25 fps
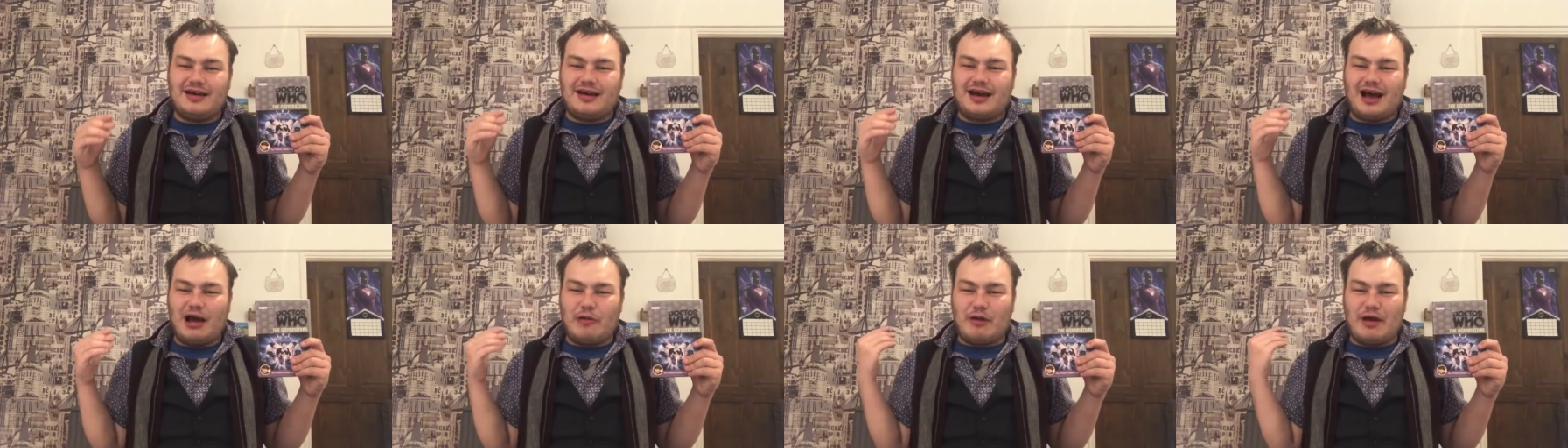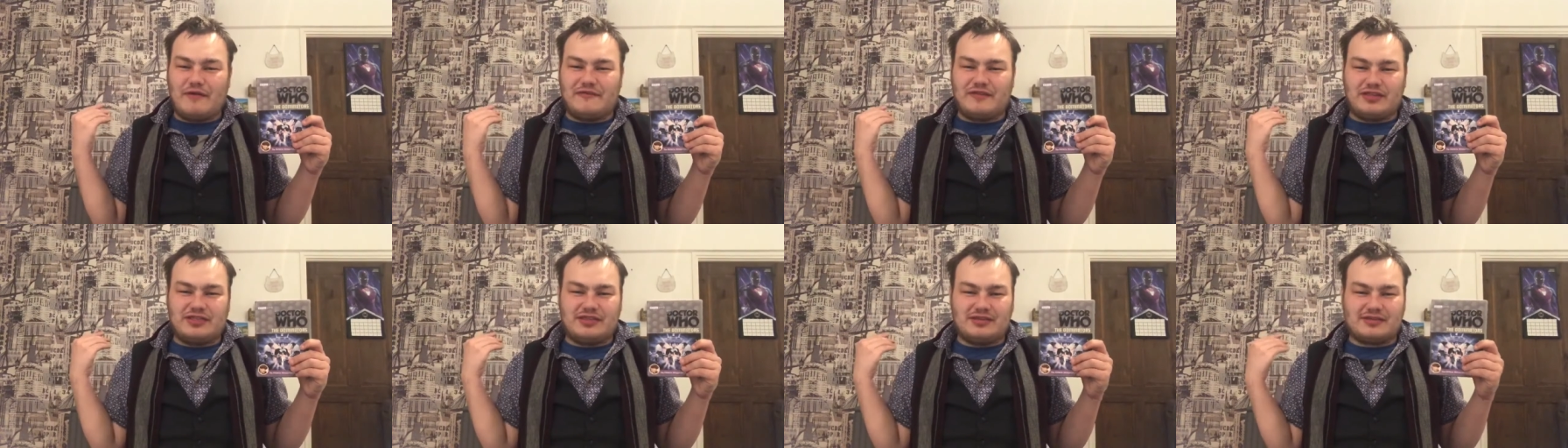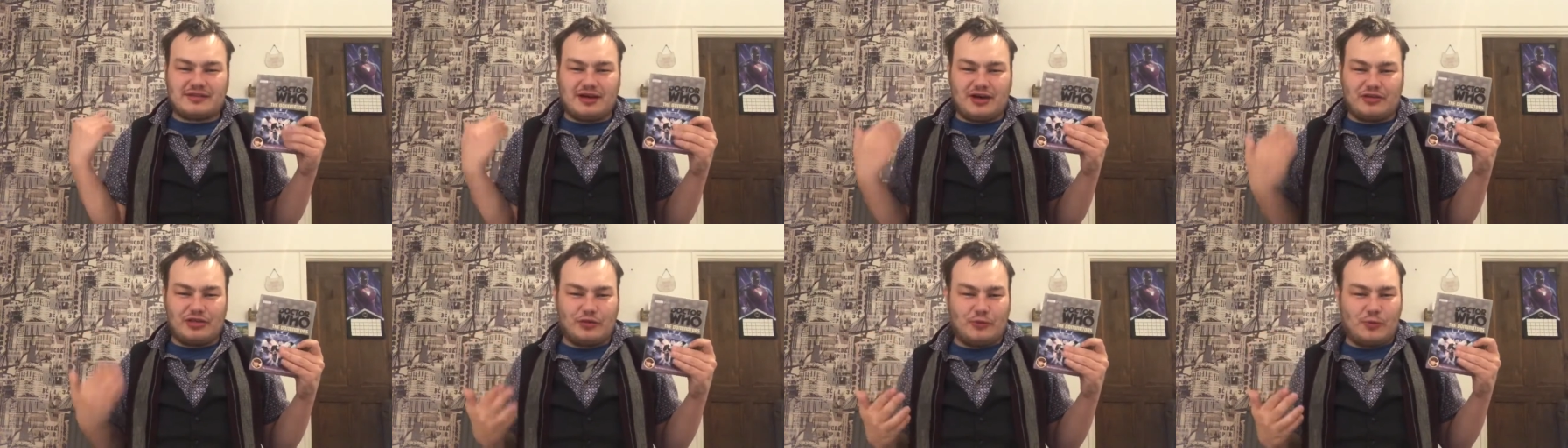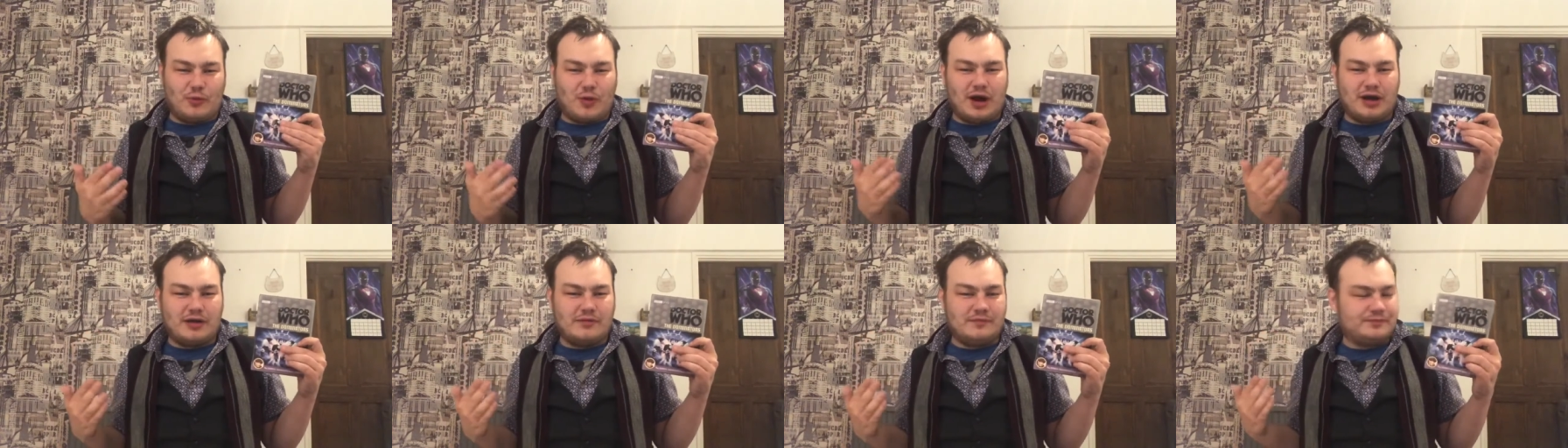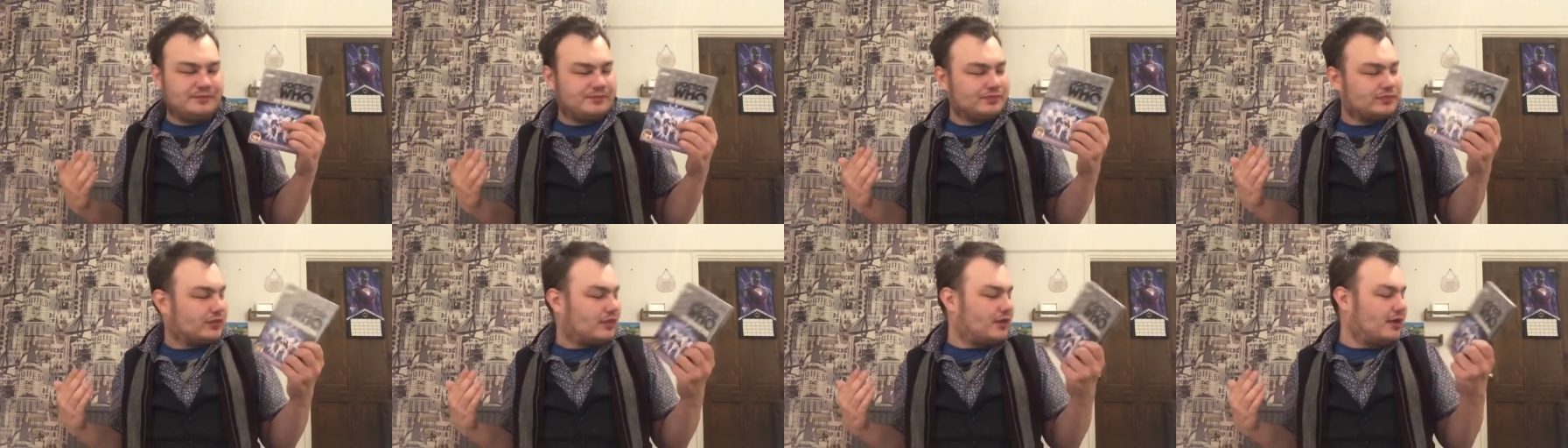However, this other
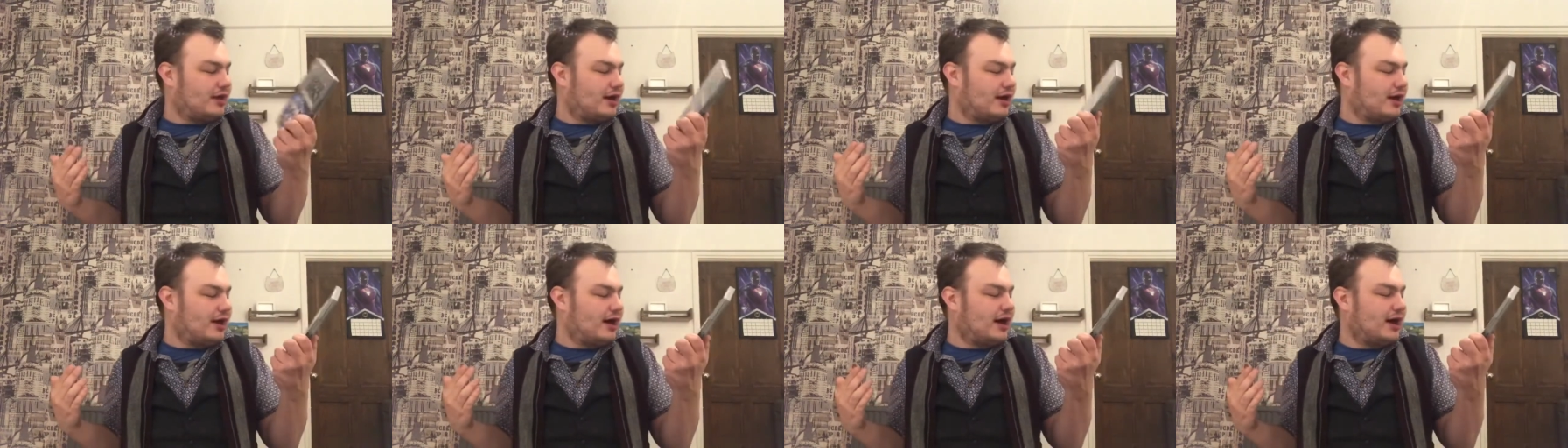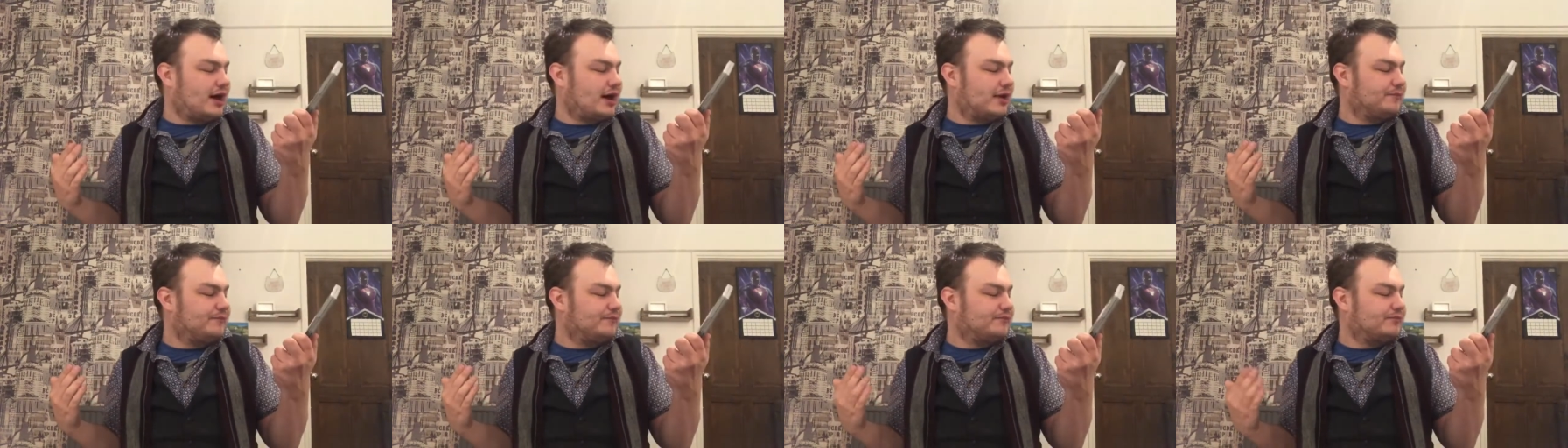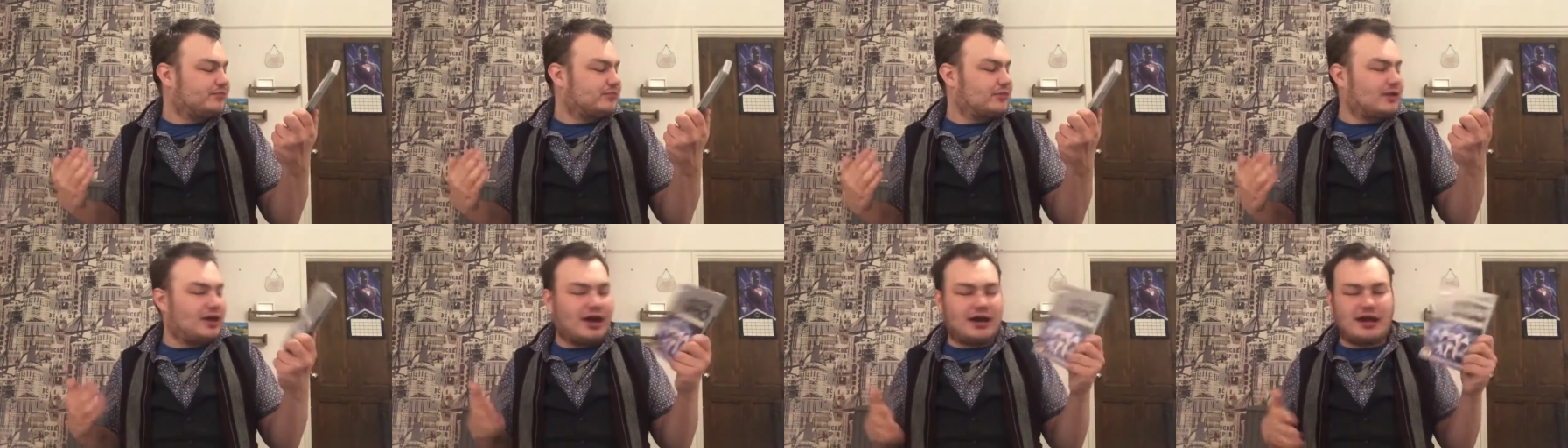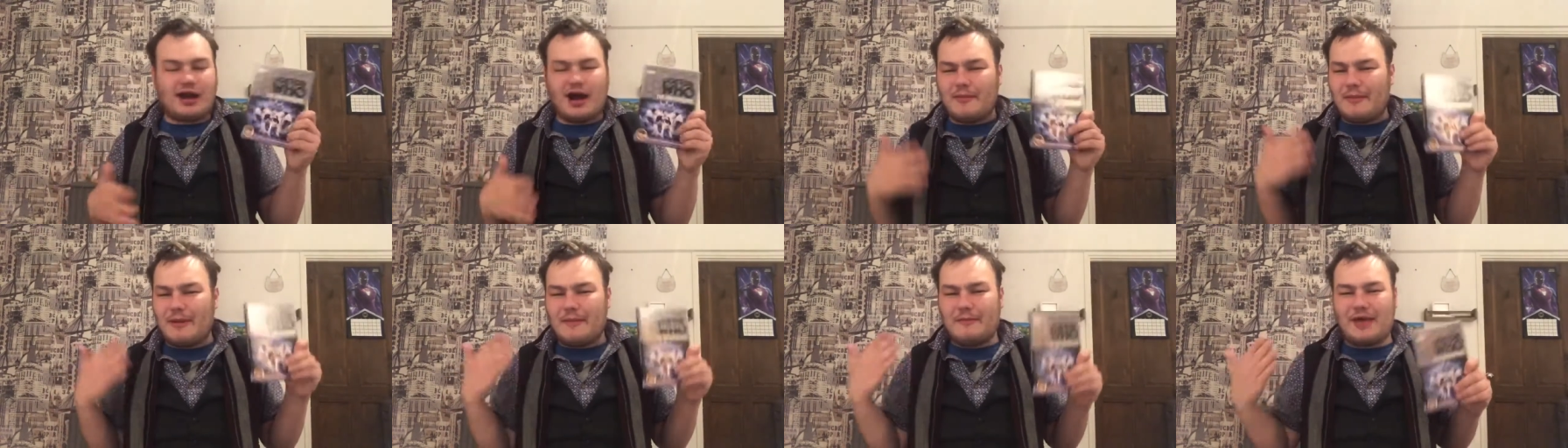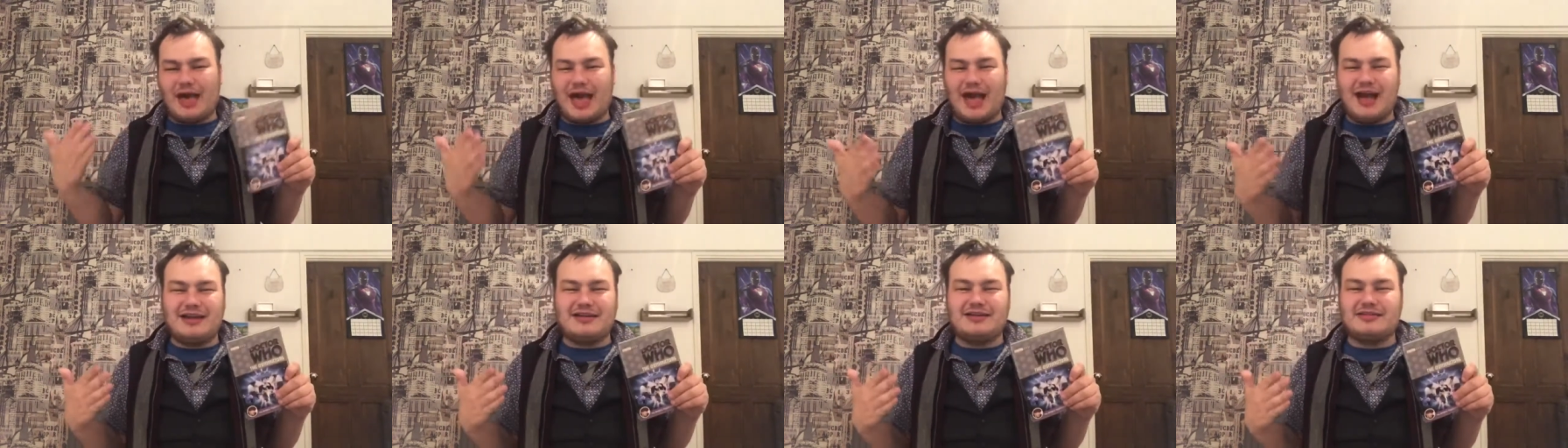one, I can't remember
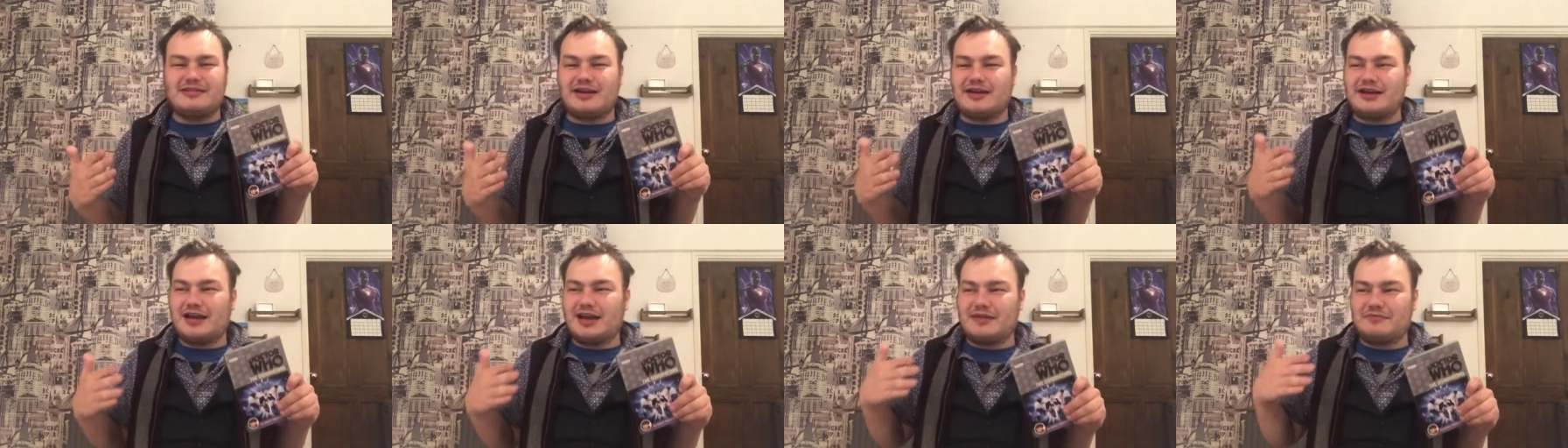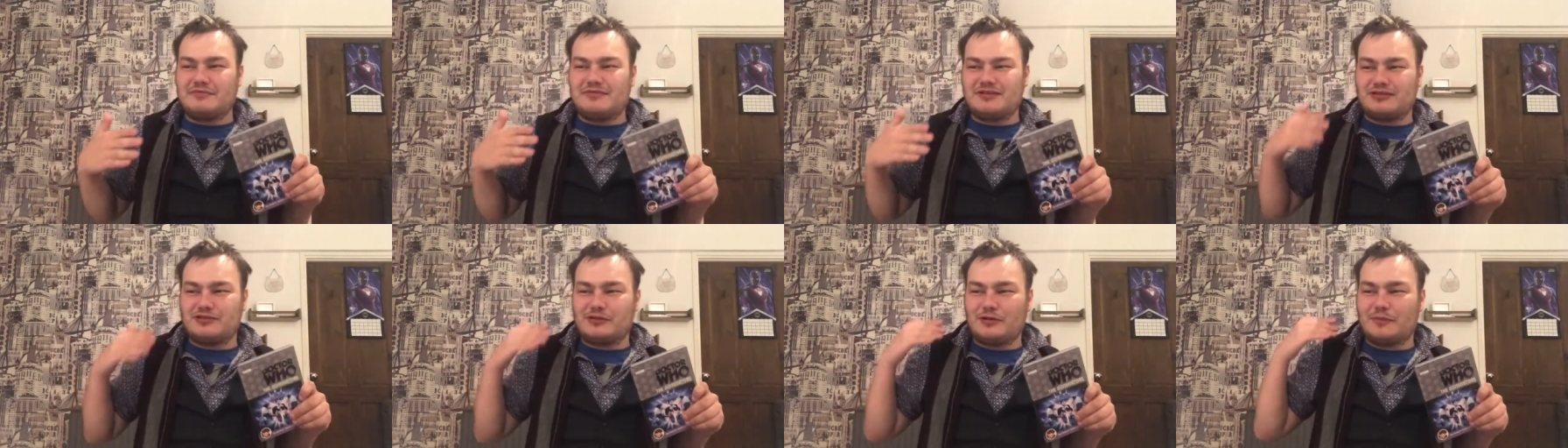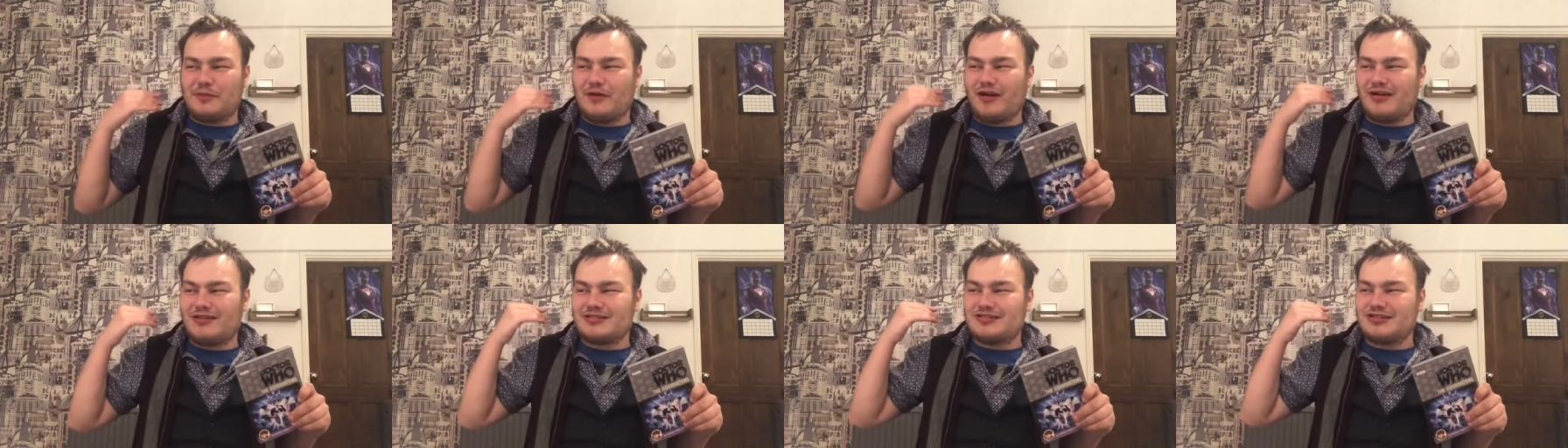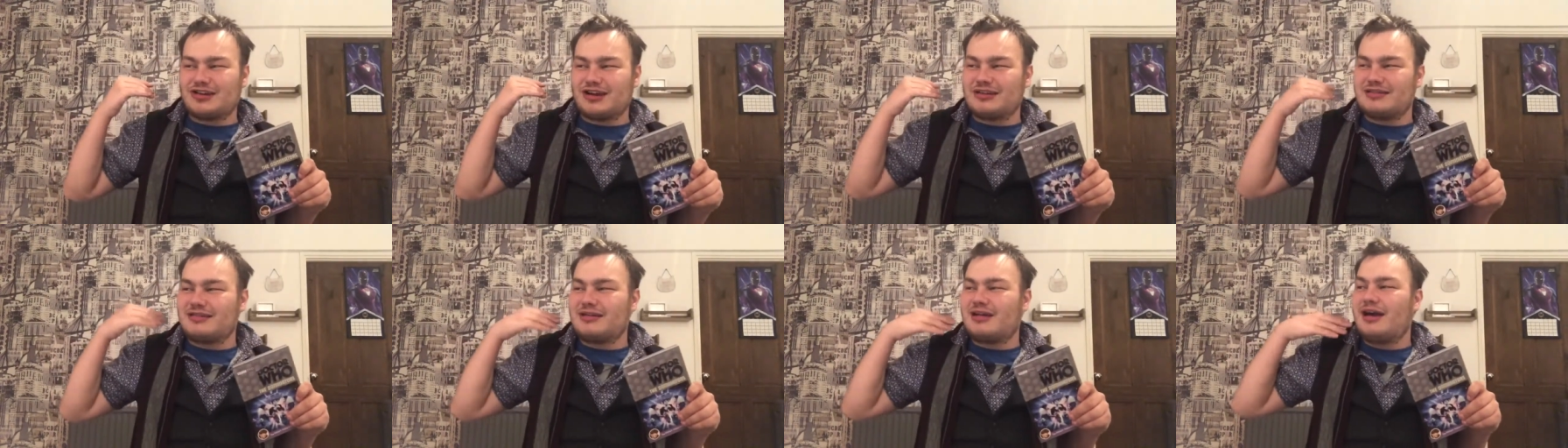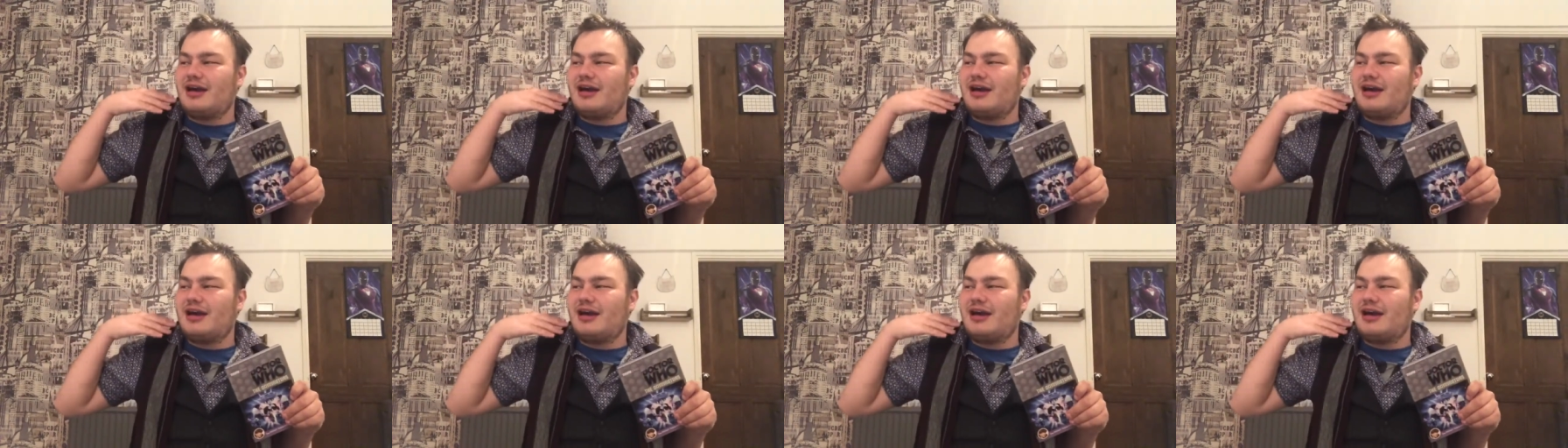any of their names, I do apologise.